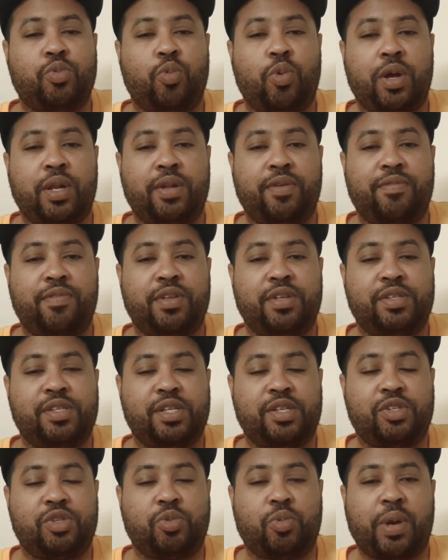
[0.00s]
one of the
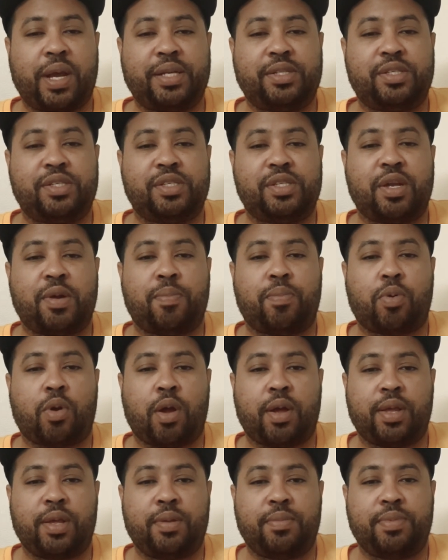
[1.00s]
situations that
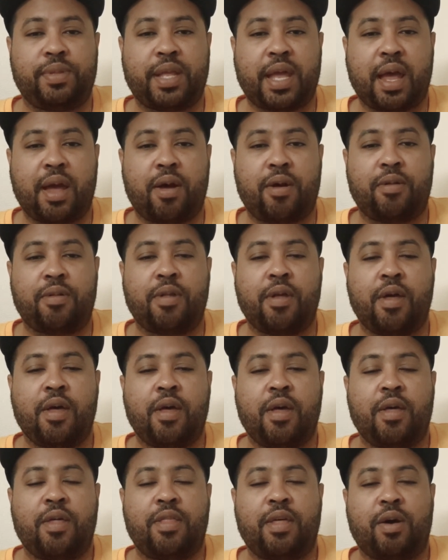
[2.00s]
brought him down.
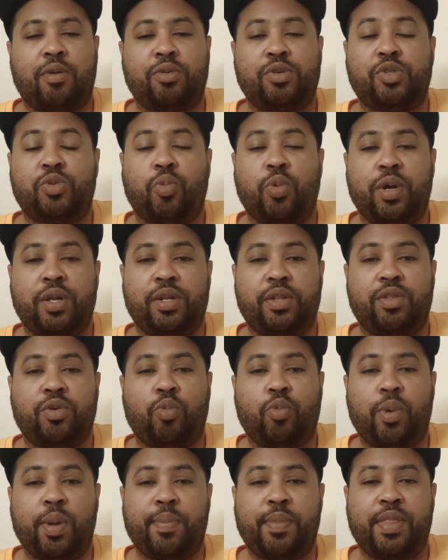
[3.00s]
That was one of the
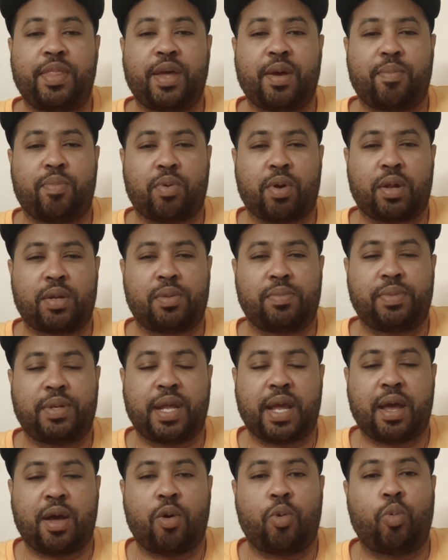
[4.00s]
women that brought him
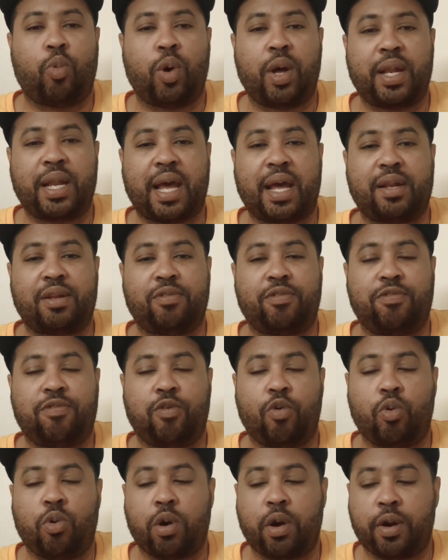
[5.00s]
down. One out of
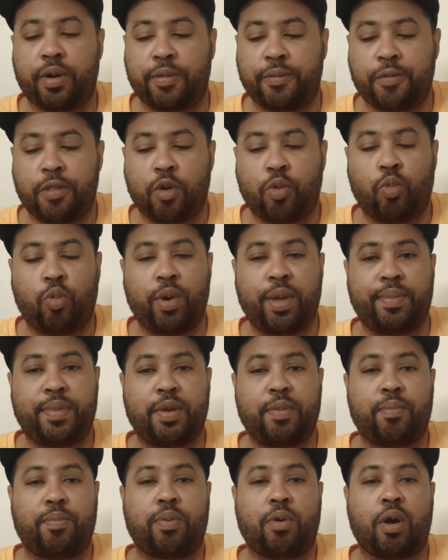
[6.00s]
four
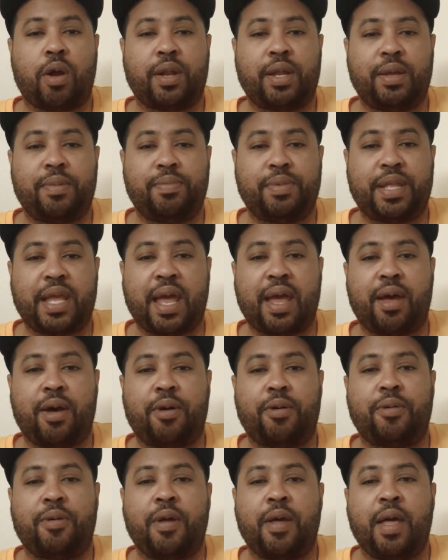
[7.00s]
women brought him
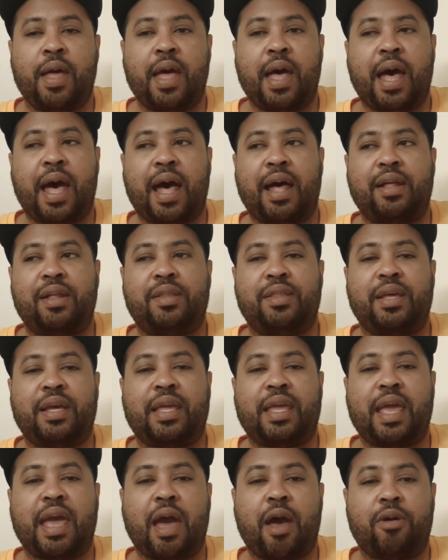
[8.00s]
down out of the
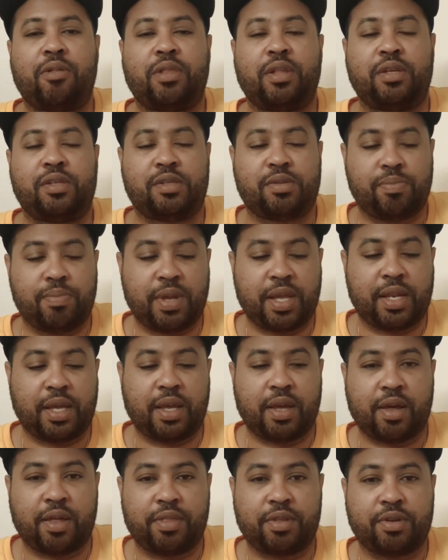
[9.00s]
countless
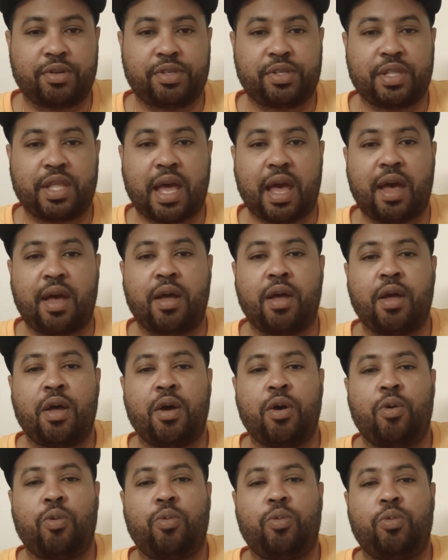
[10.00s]
many others that
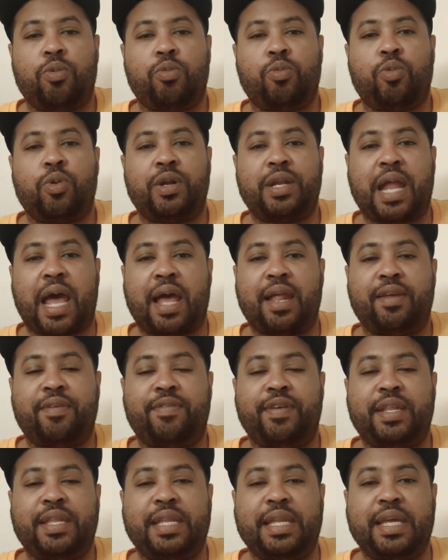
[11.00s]
were not
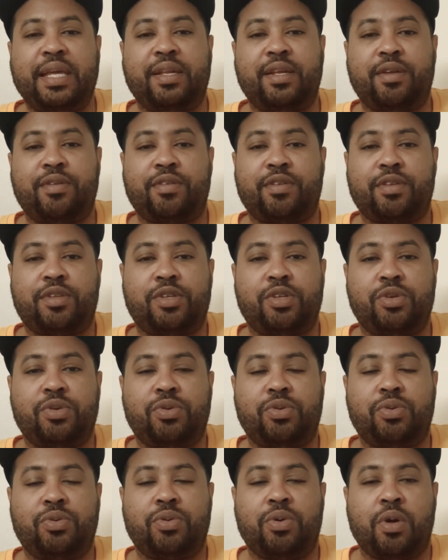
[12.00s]
even needed
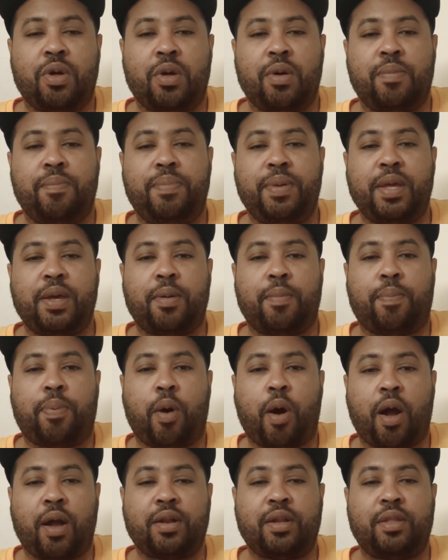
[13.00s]
to be a
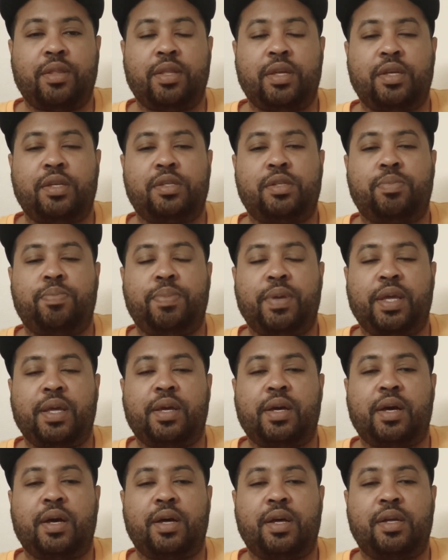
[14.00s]
part of this
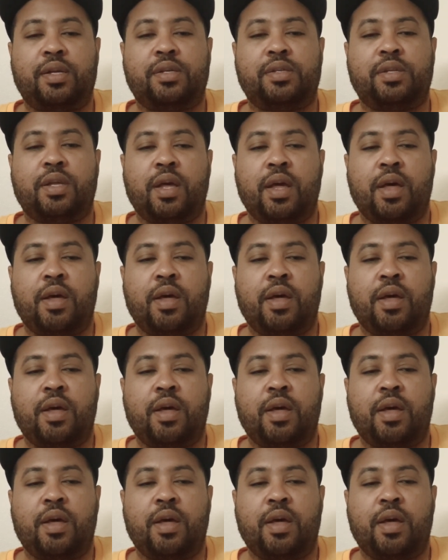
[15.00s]
because